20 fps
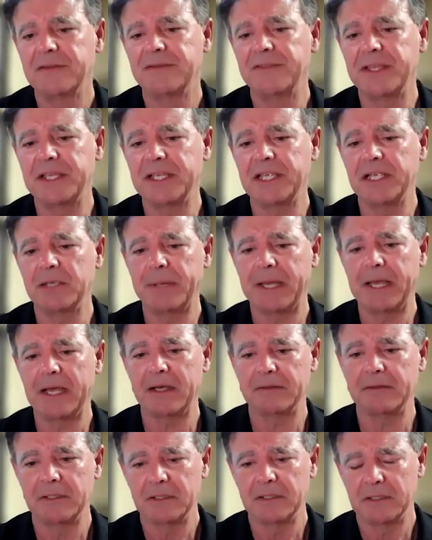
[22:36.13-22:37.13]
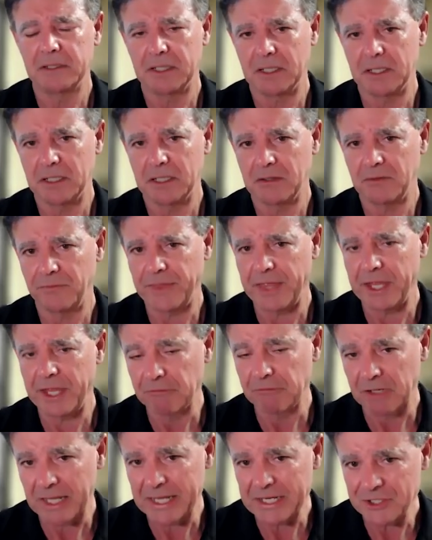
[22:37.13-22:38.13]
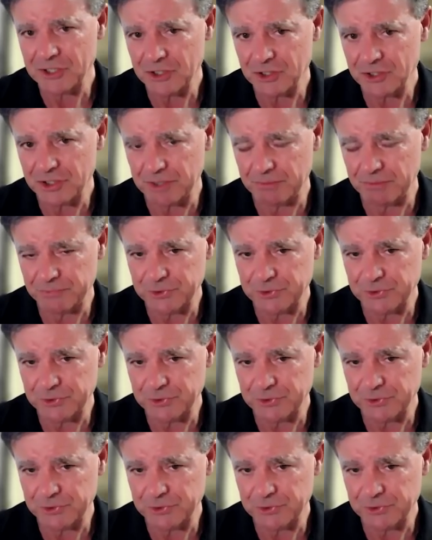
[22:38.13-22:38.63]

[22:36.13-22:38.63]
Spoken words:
thinking about their relationship